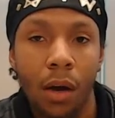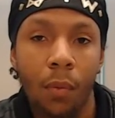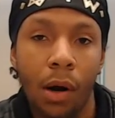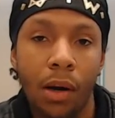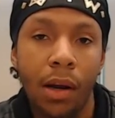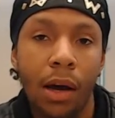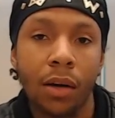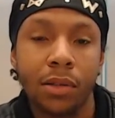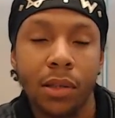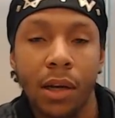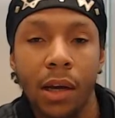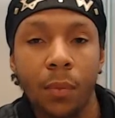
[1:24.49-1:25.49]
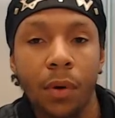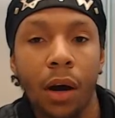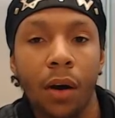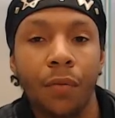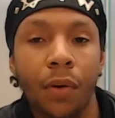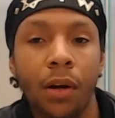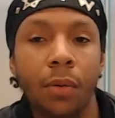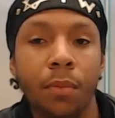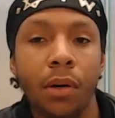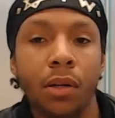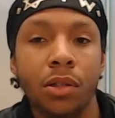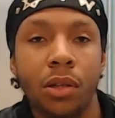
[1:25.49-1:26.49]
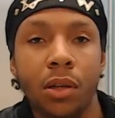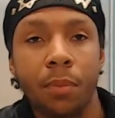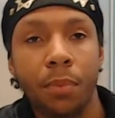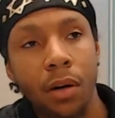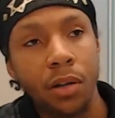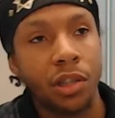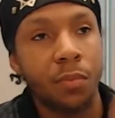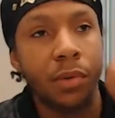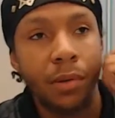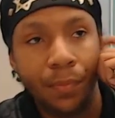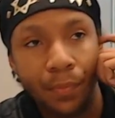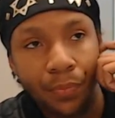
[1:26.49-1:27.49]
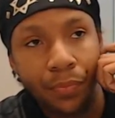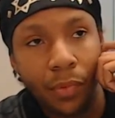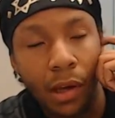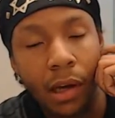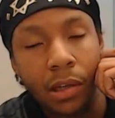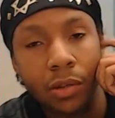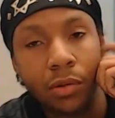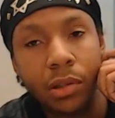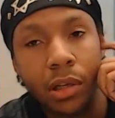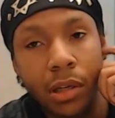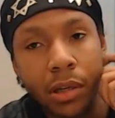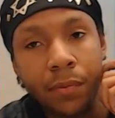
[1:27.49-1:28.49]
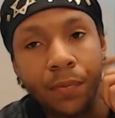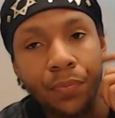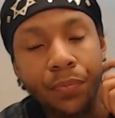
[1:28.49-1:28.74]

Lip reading: Right now, today, we are very much in a punishment, as you see.